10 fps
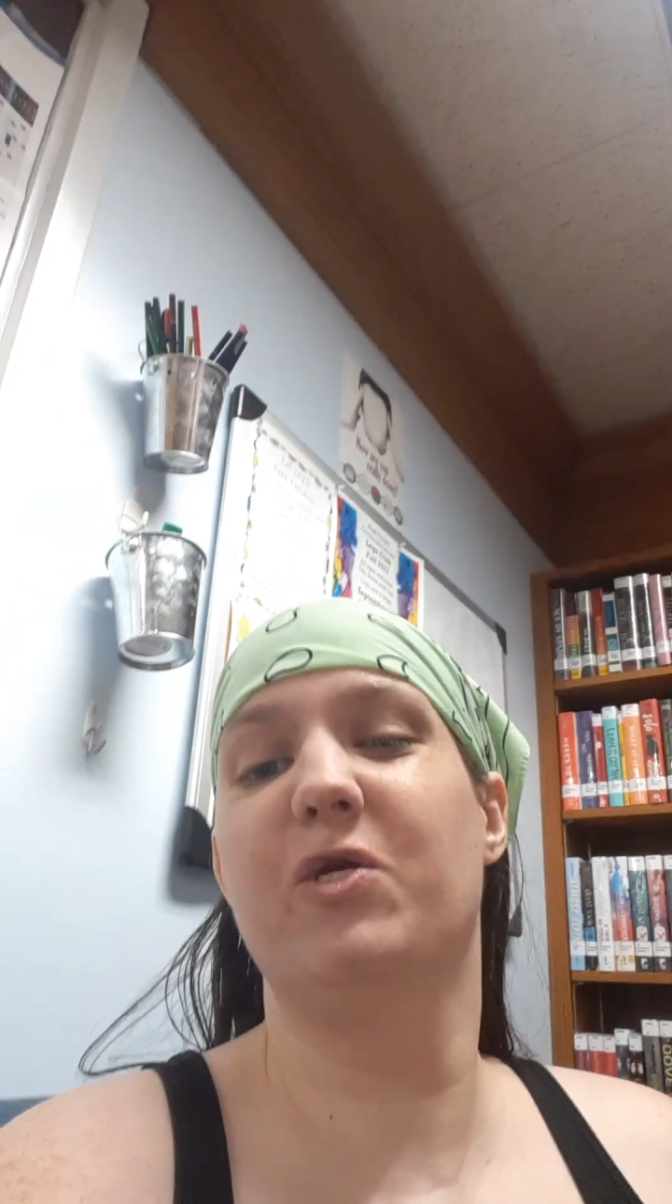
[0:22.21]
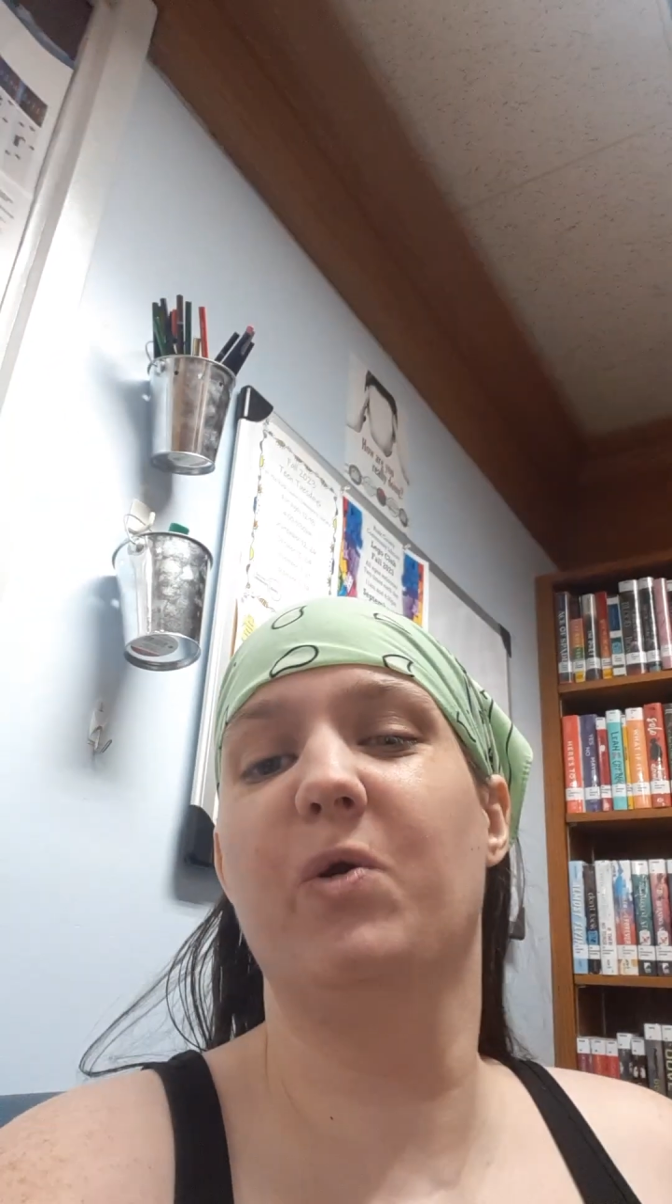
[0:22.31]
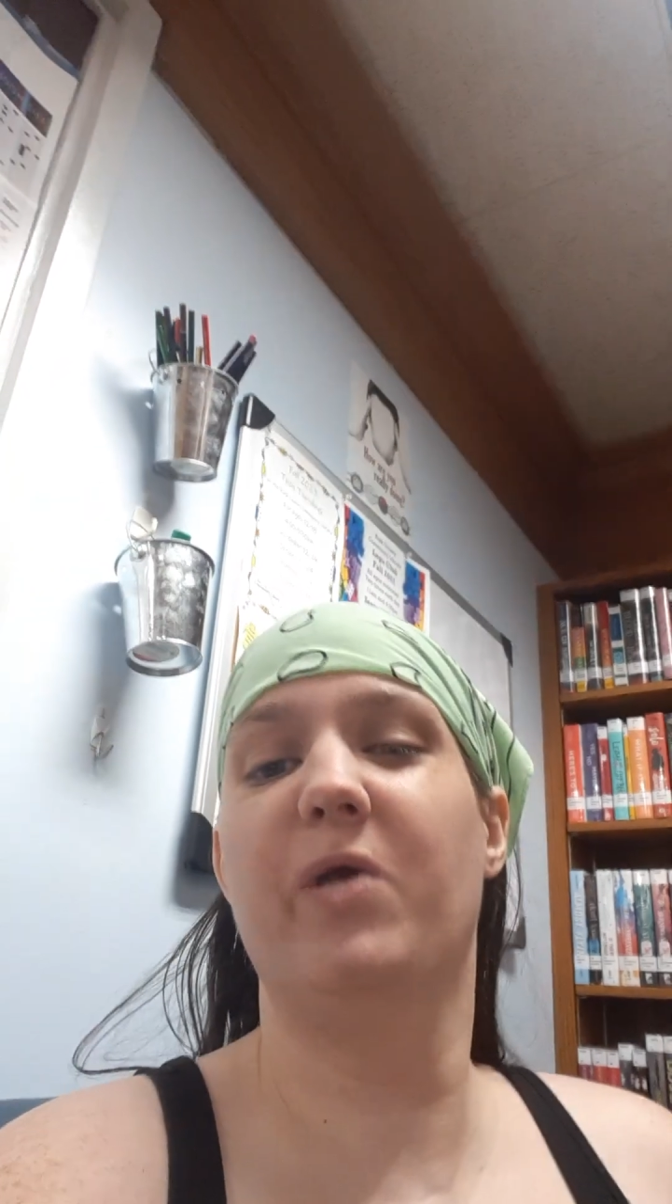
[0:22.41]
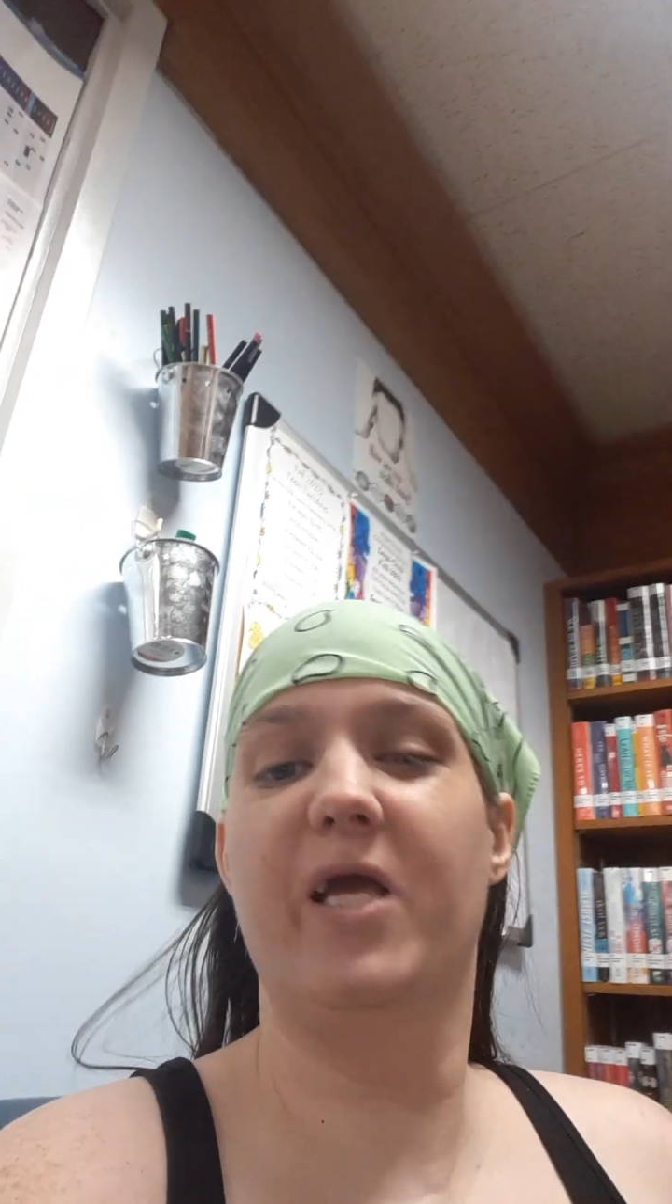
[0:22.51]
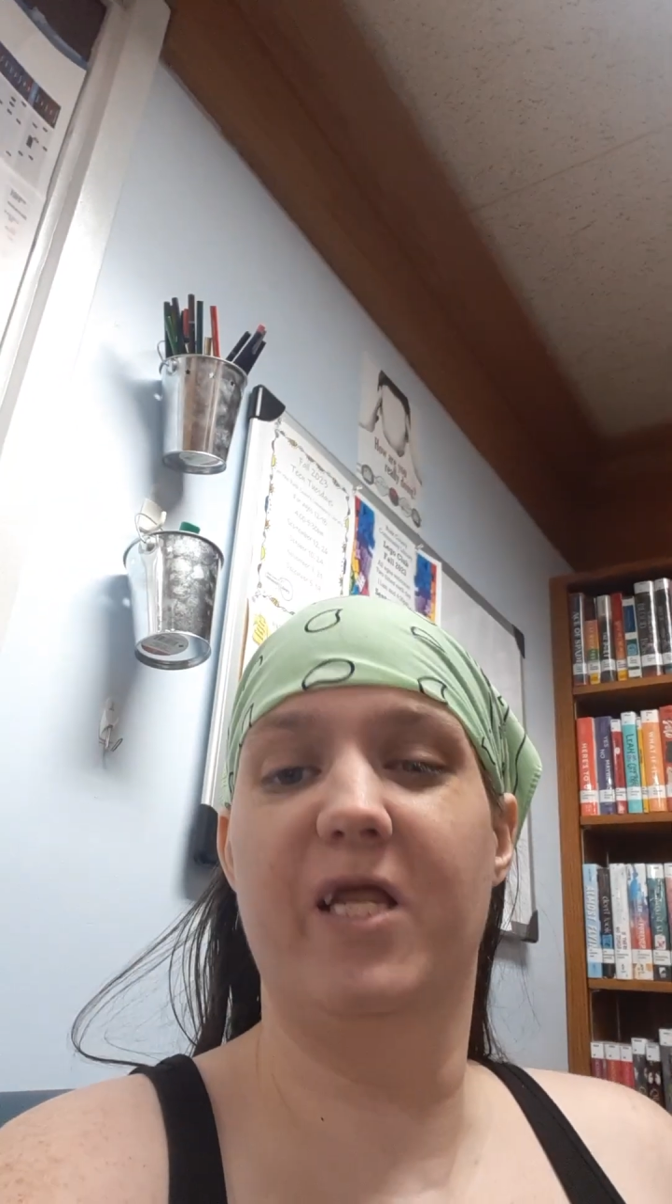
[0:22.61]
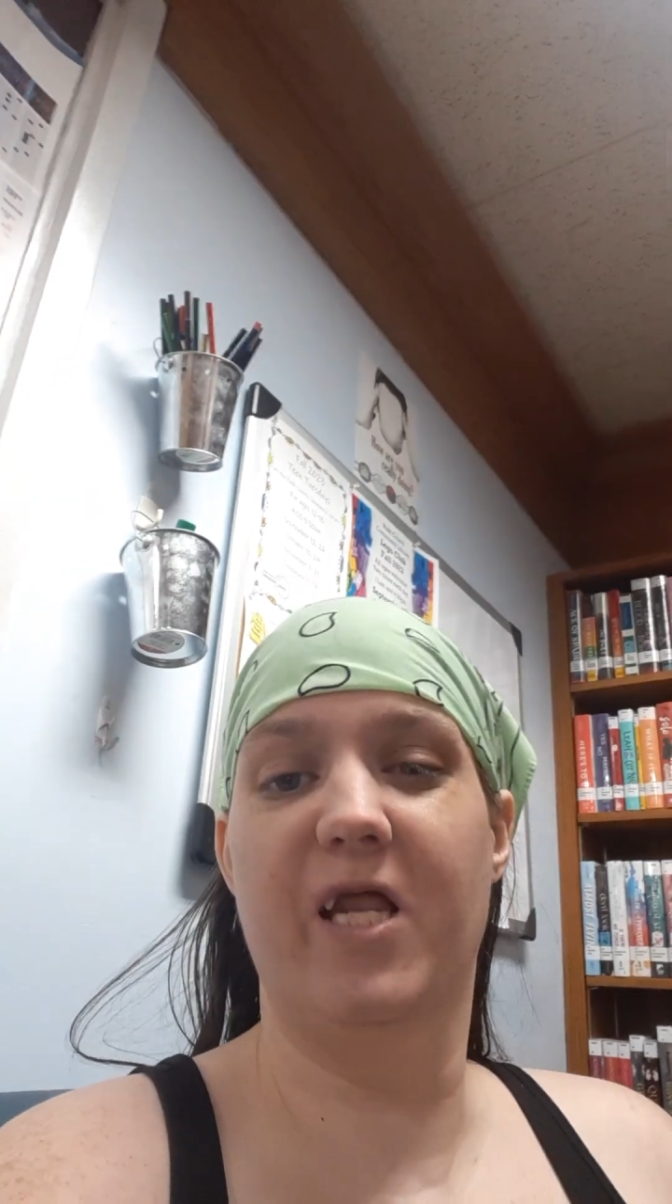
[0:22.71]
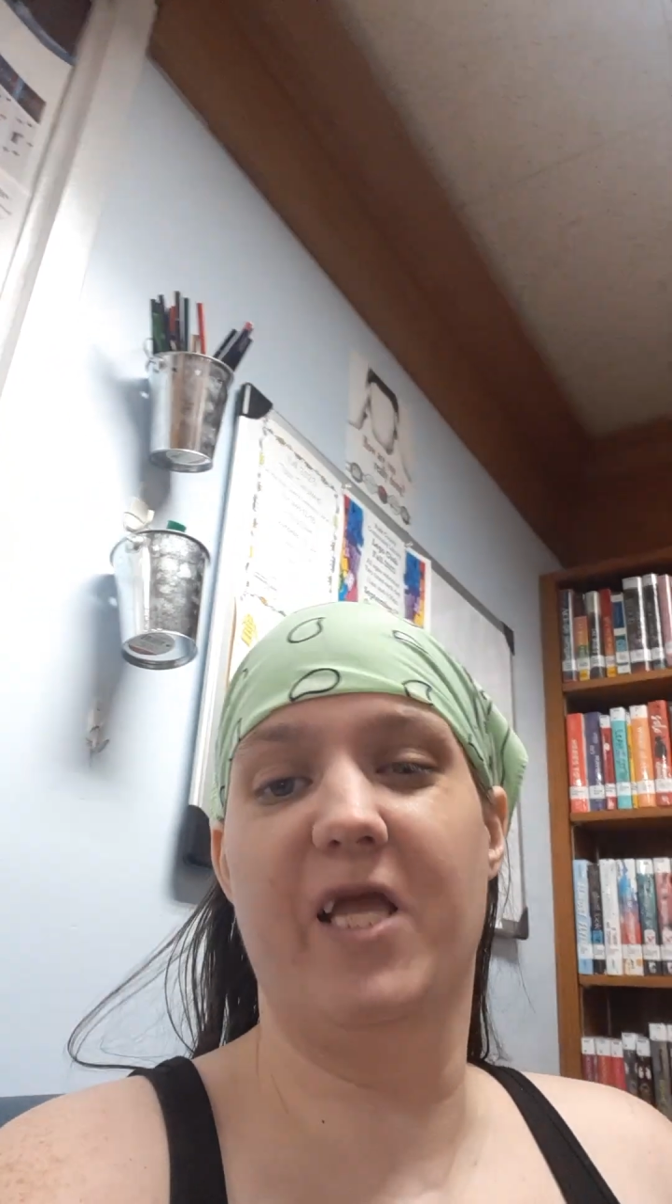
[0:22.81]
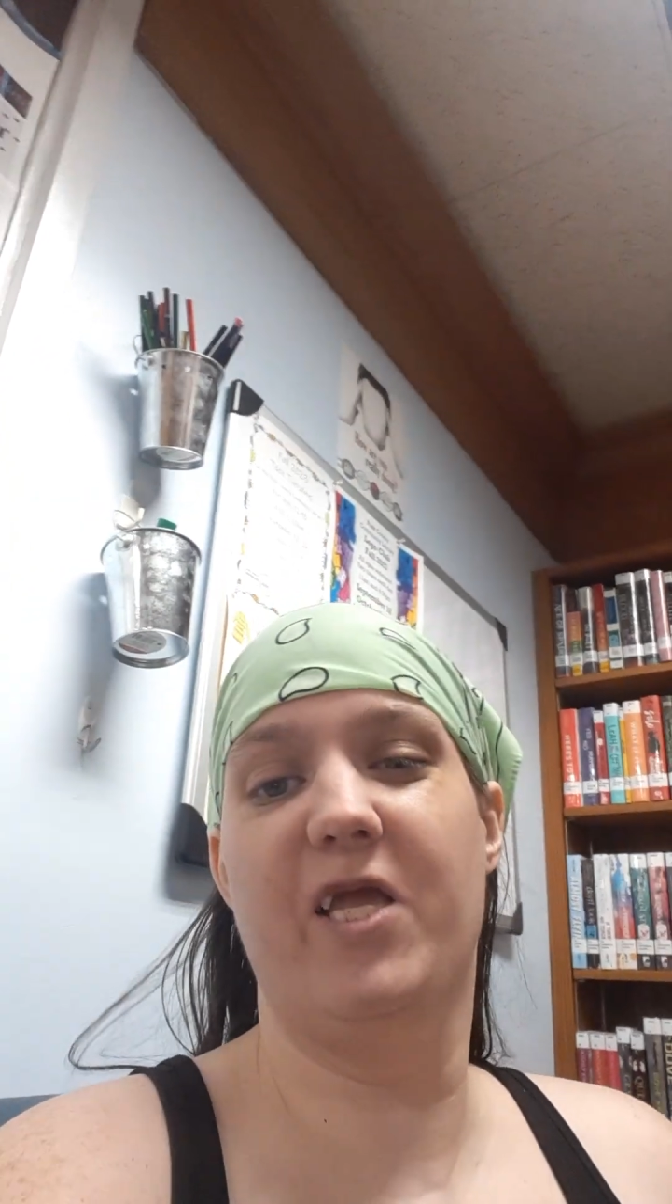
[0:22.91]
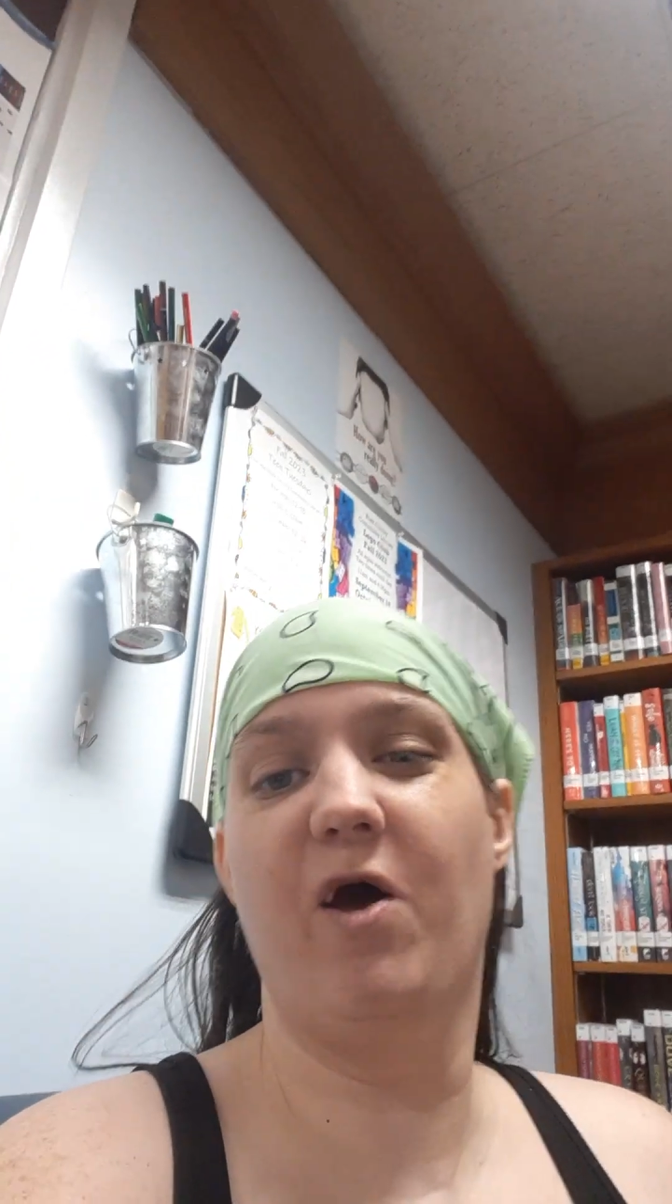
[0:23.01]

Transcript: created a